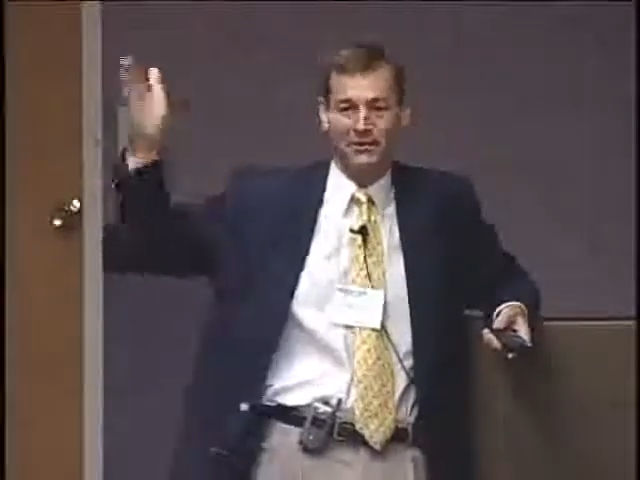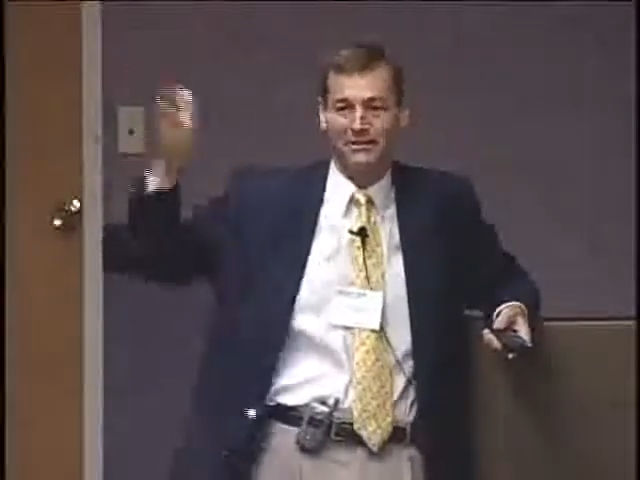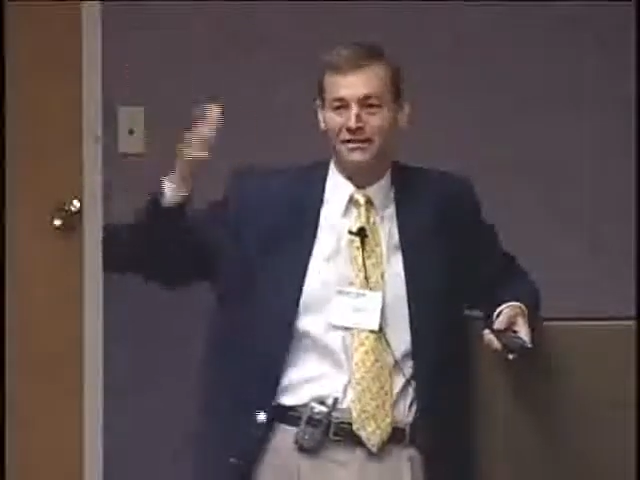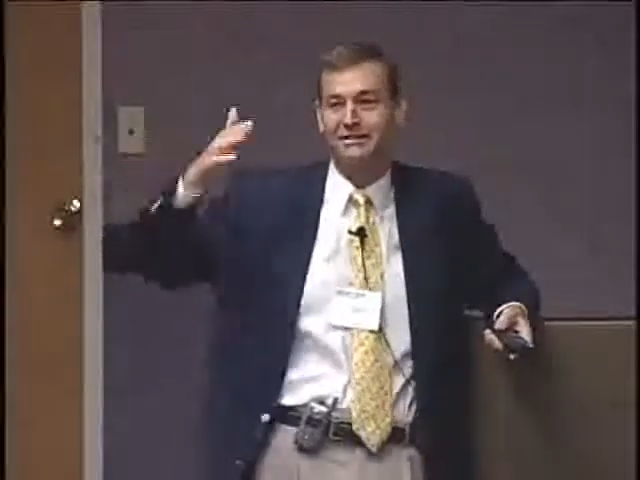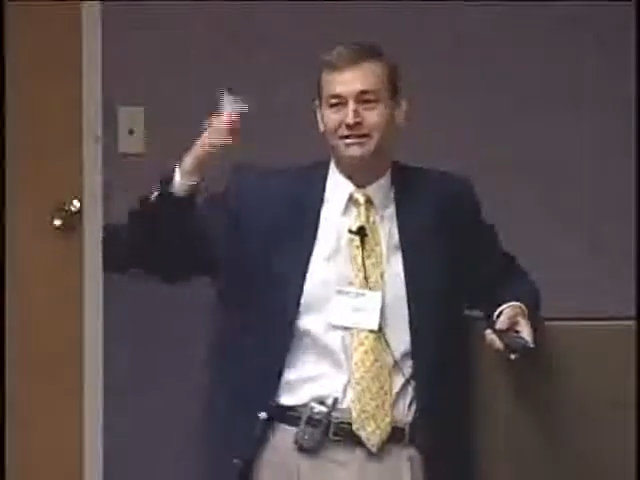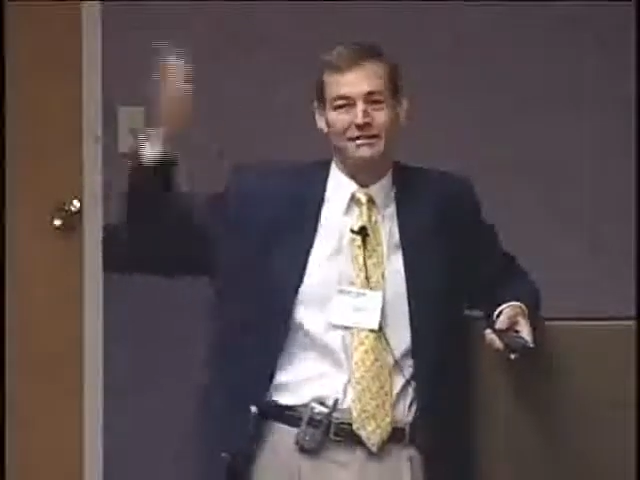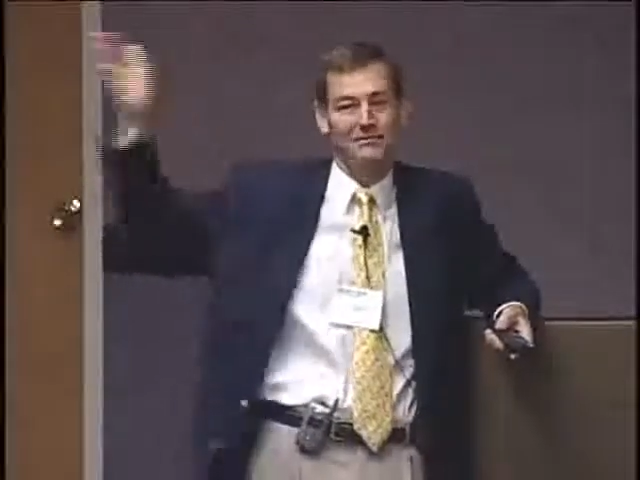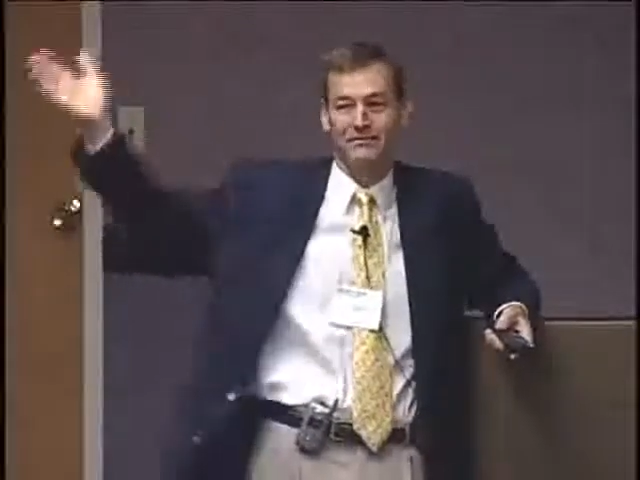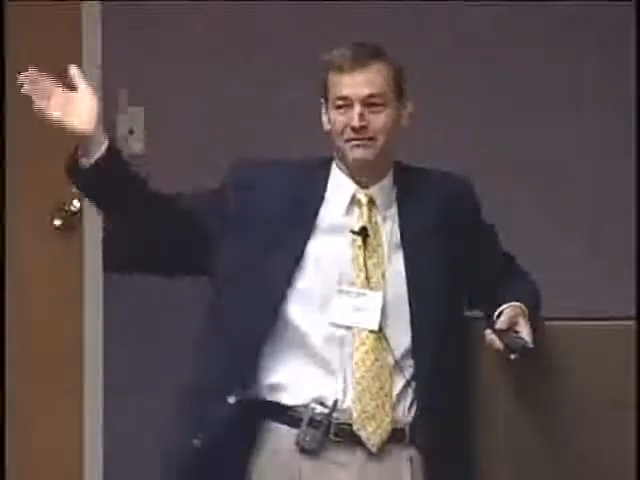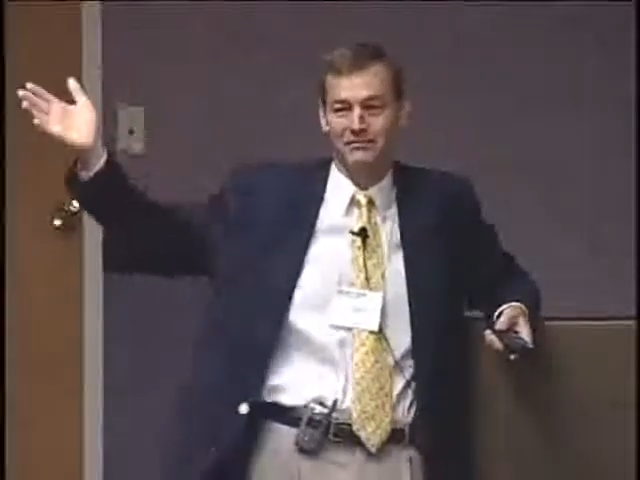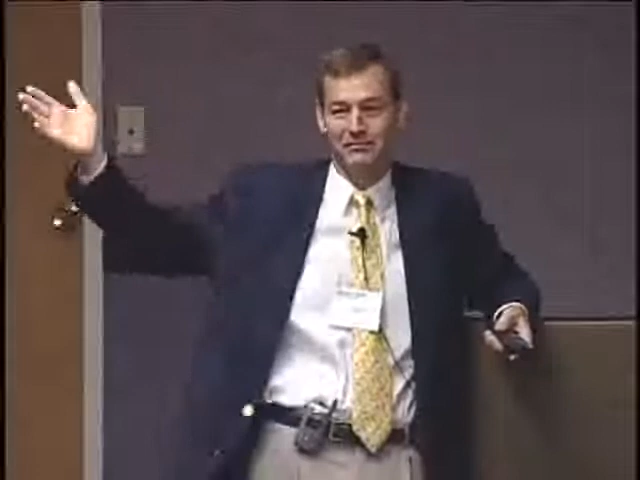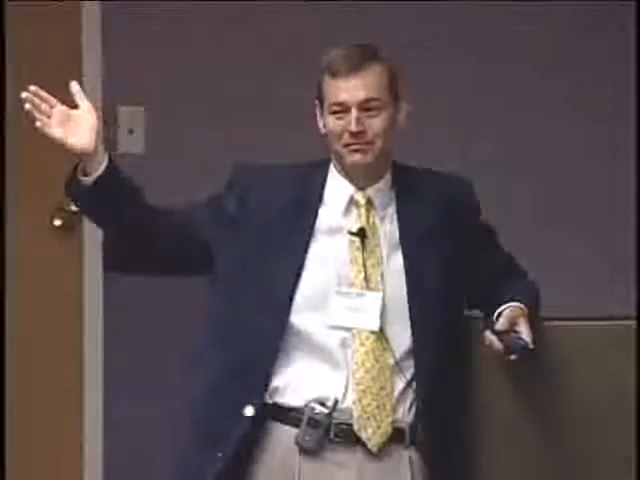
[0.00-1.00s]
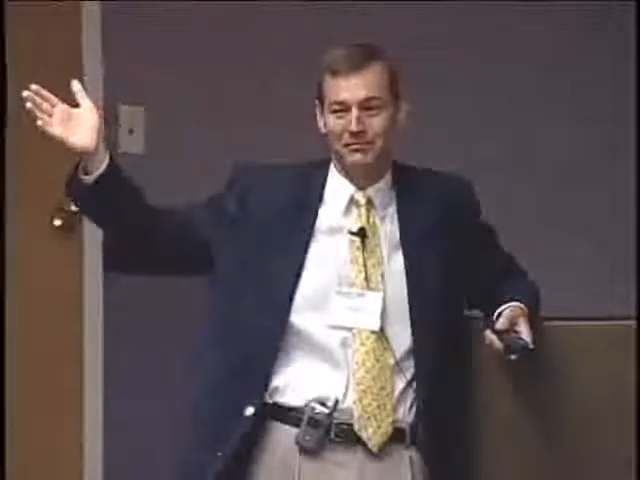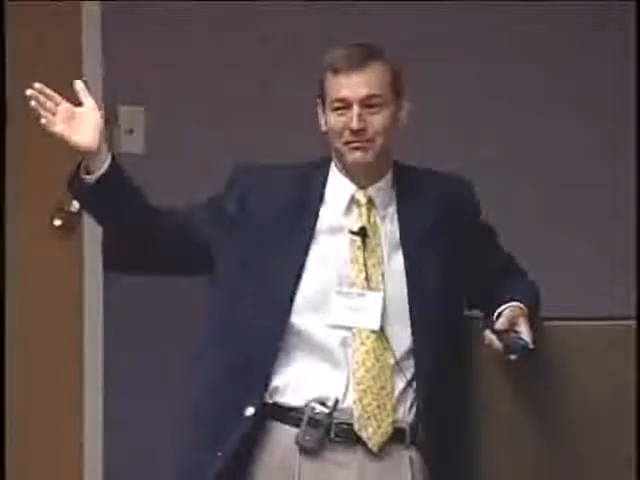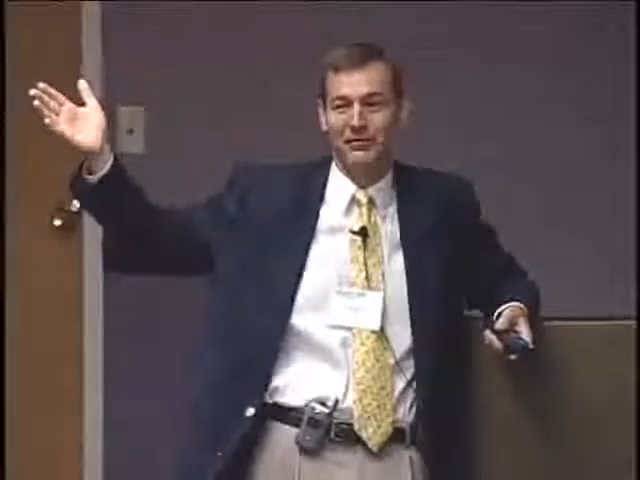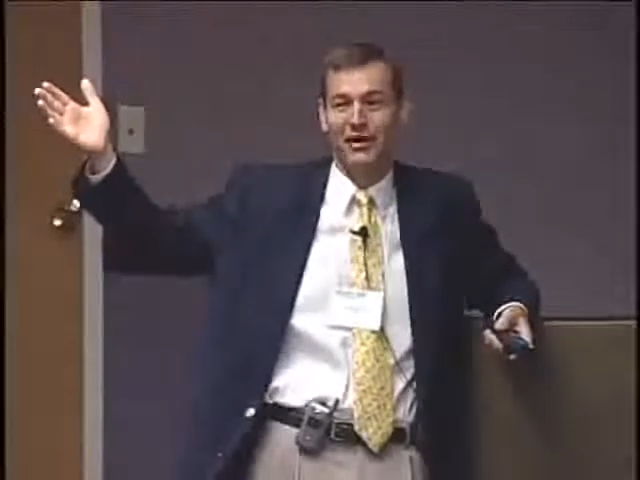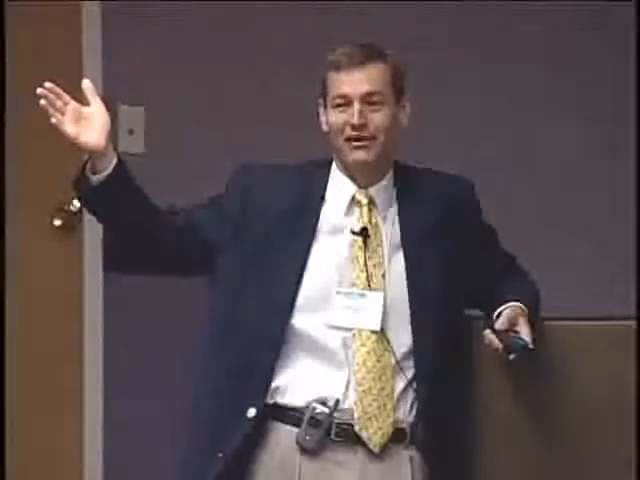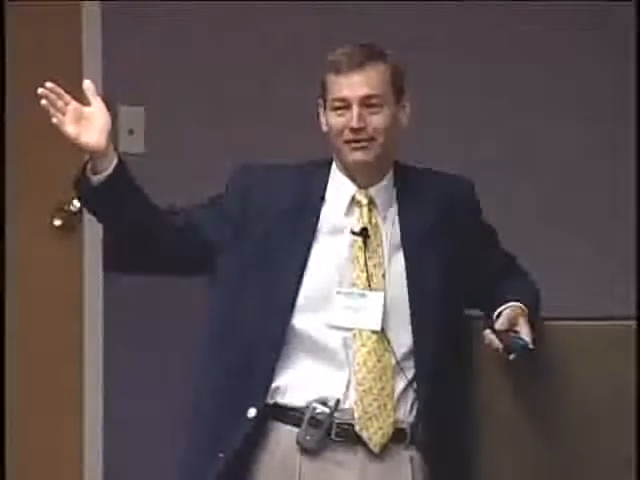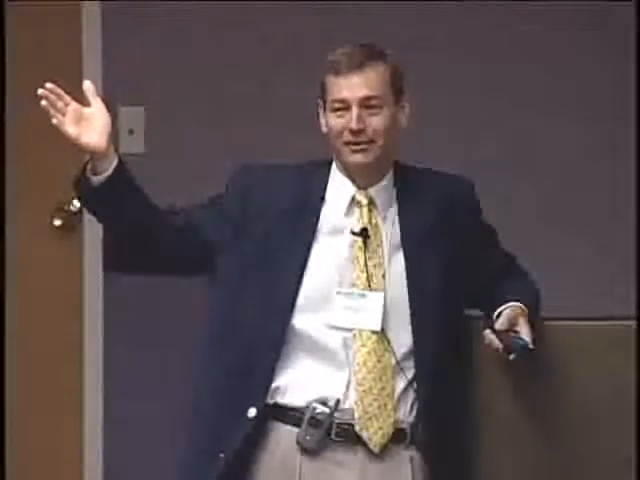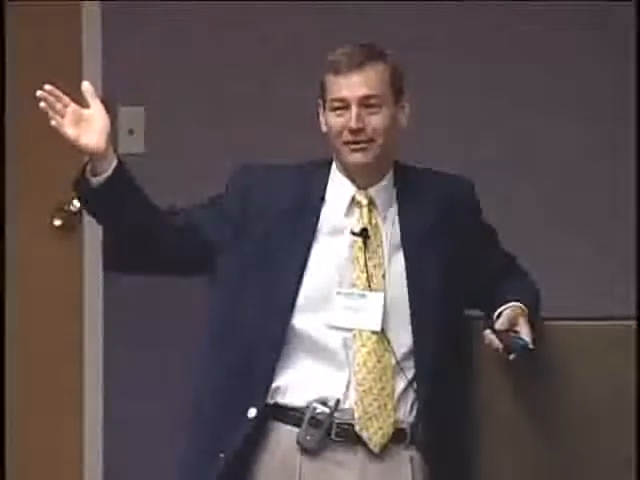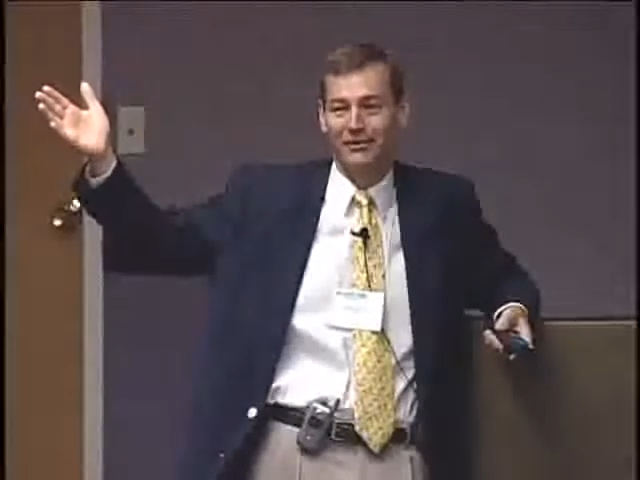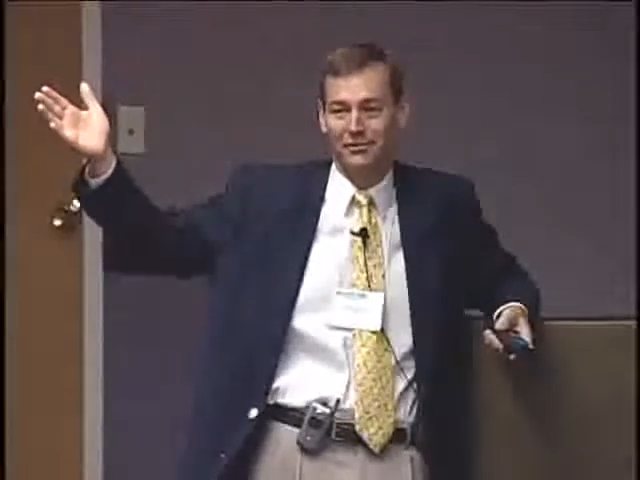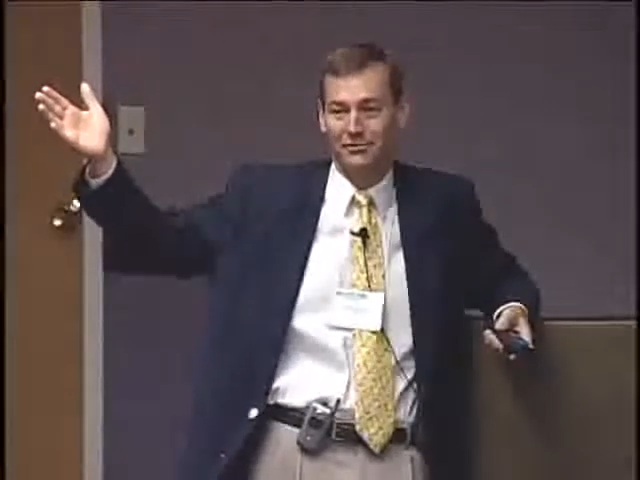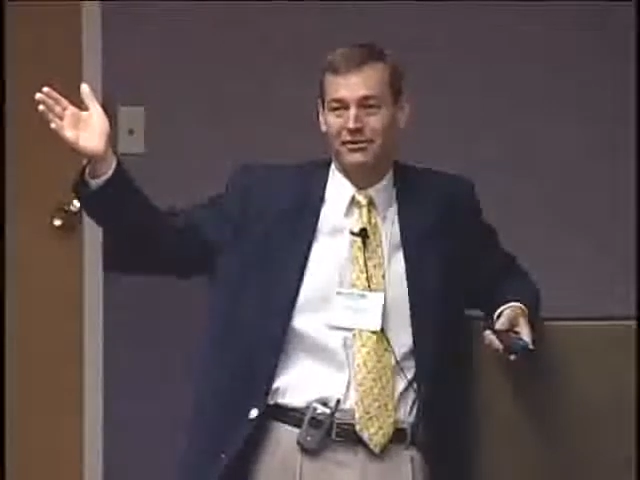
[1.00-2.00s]
at least for 5
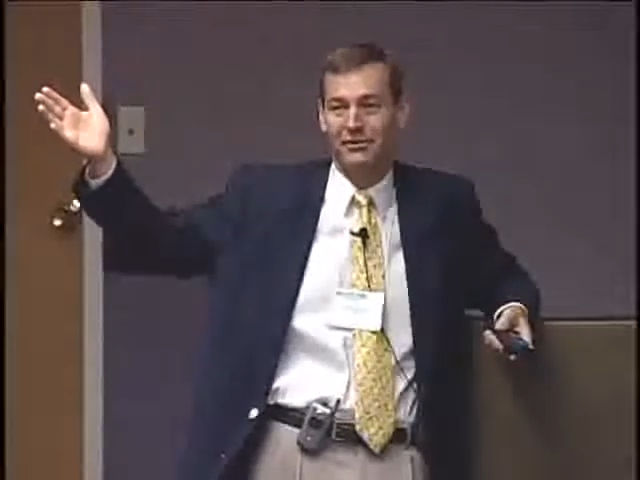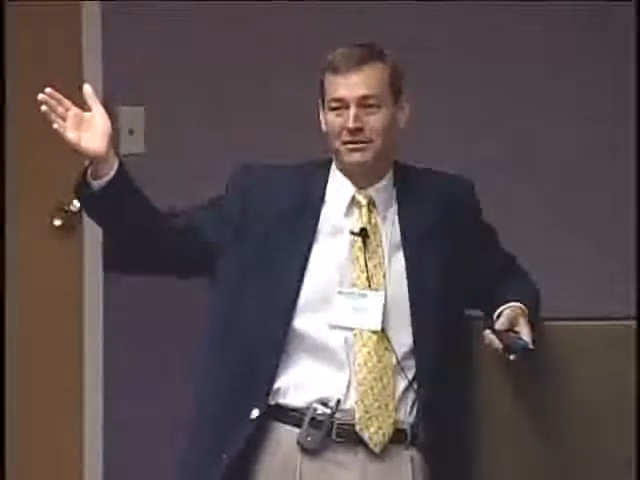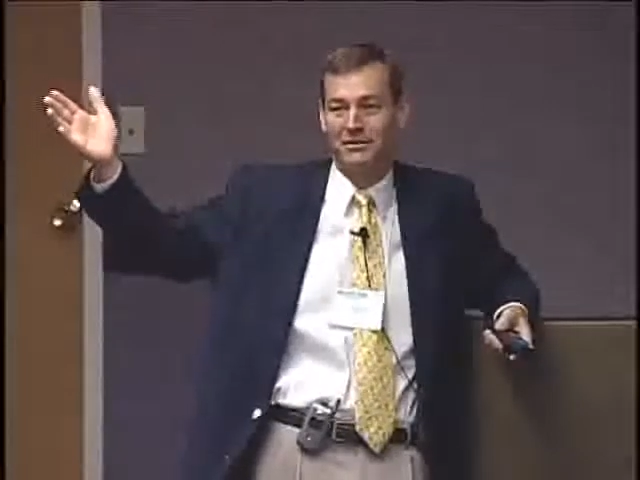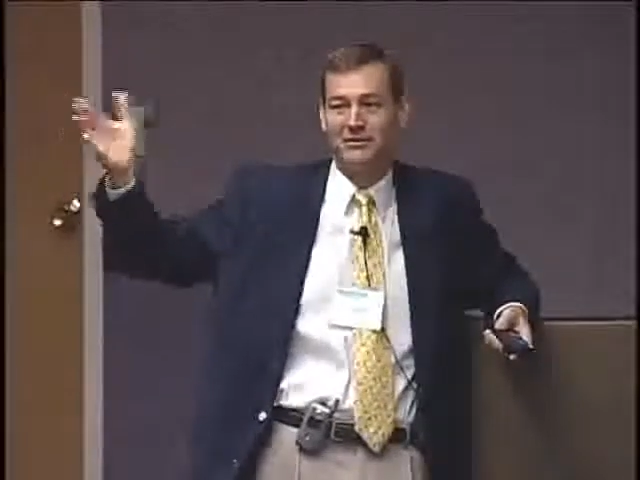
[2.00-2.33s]
years.